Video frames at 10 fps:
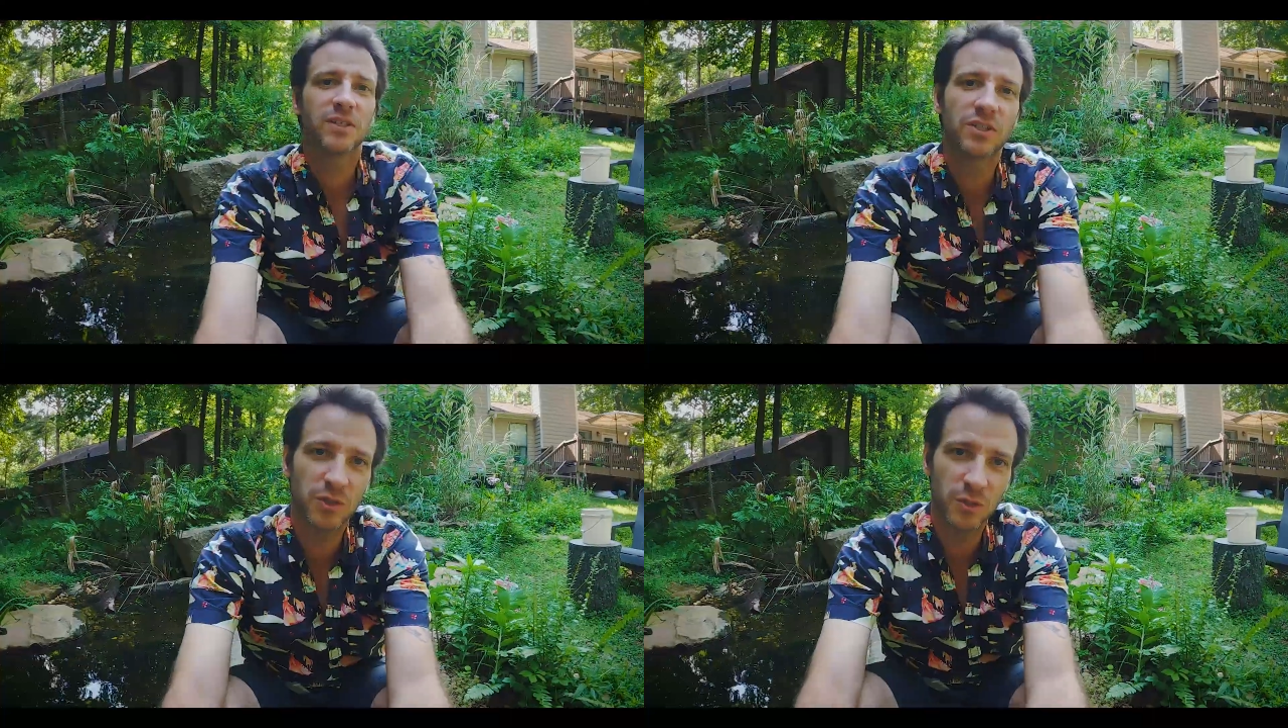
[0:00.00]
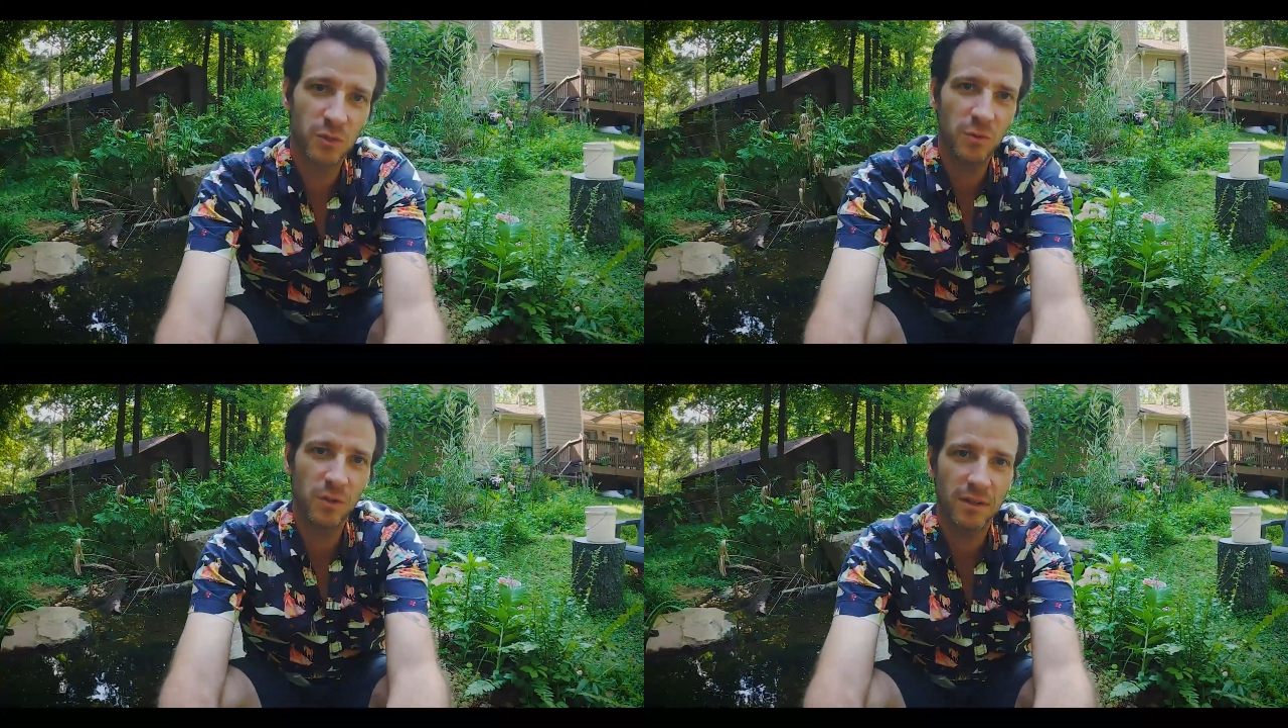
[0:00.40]
to
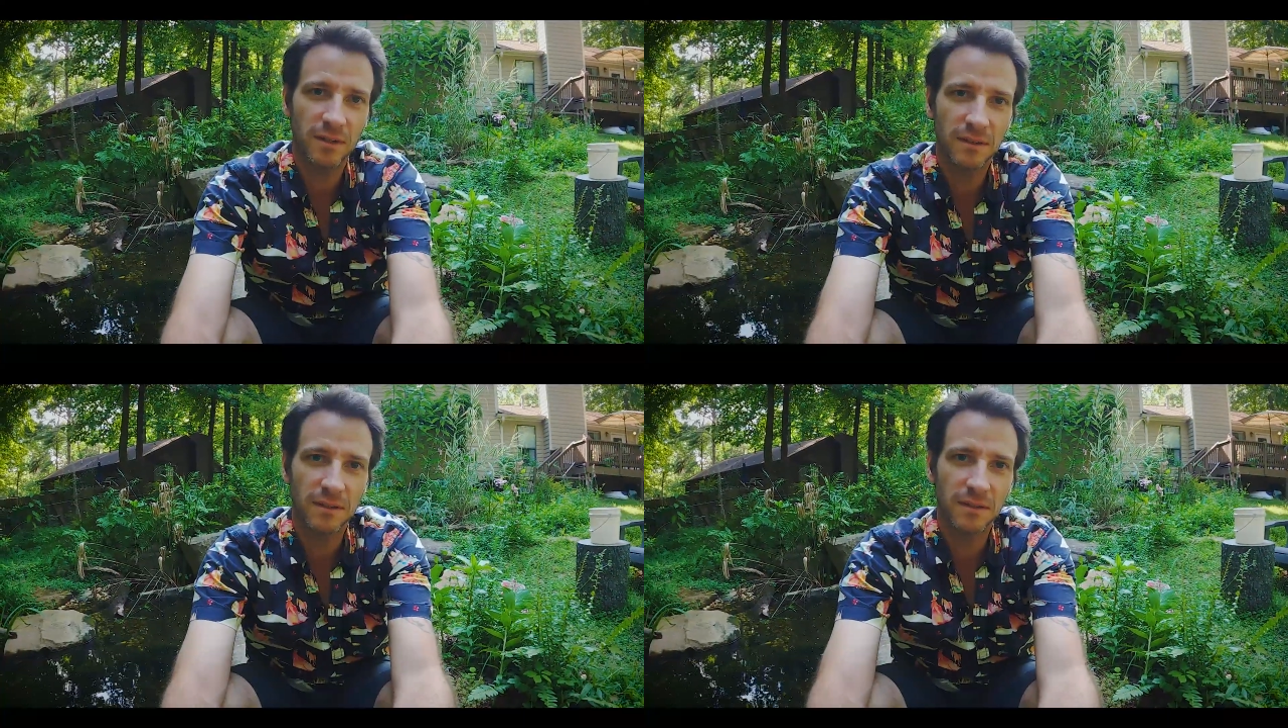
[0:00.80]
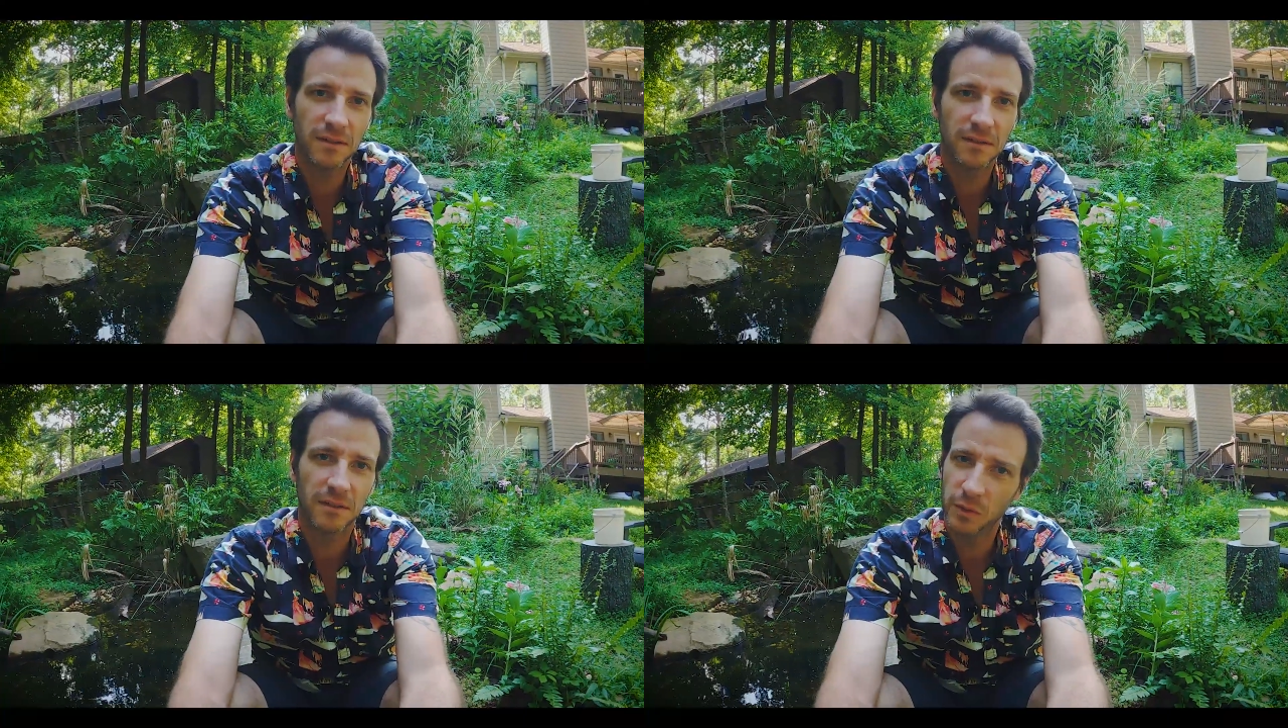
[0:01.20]
do
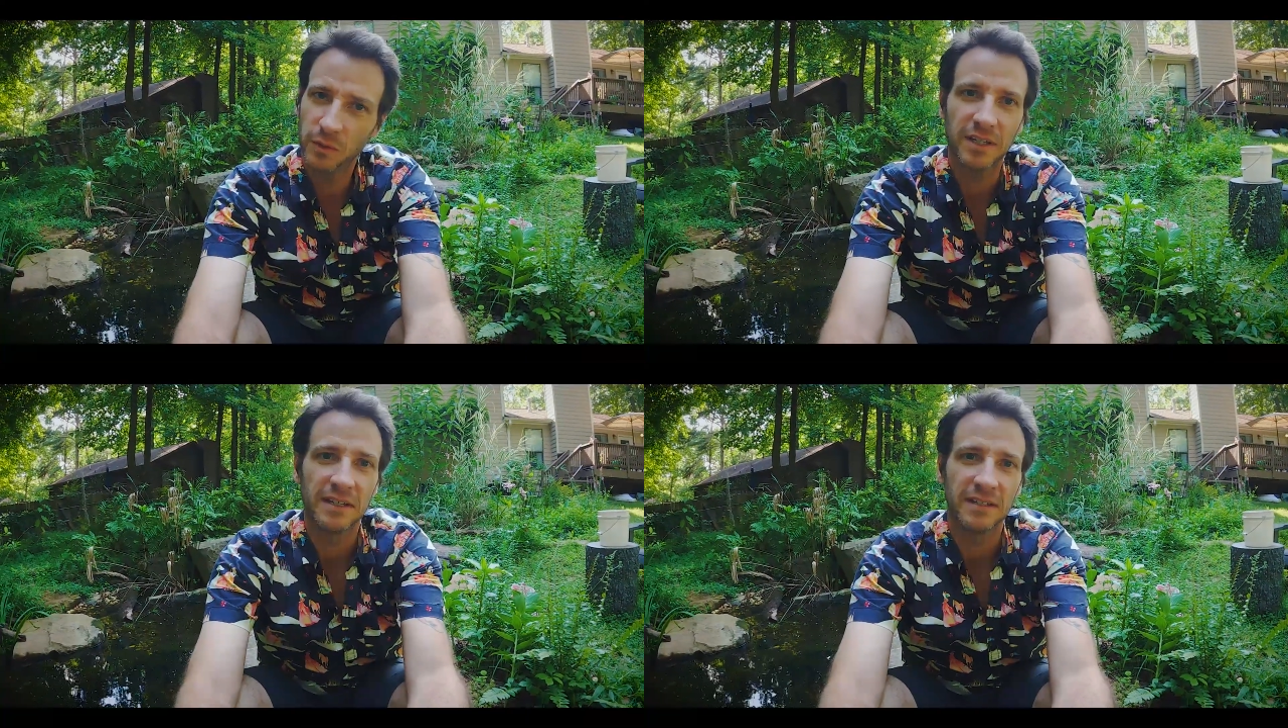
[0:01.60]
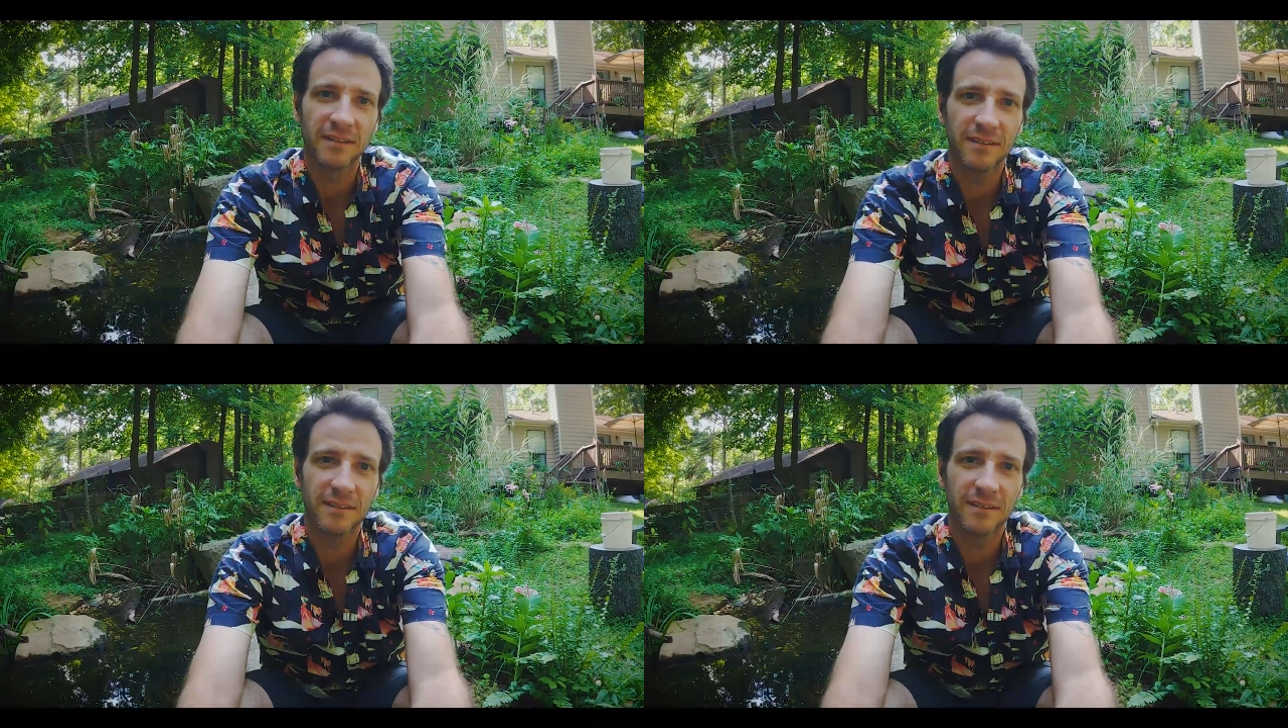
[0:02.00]
Q&A.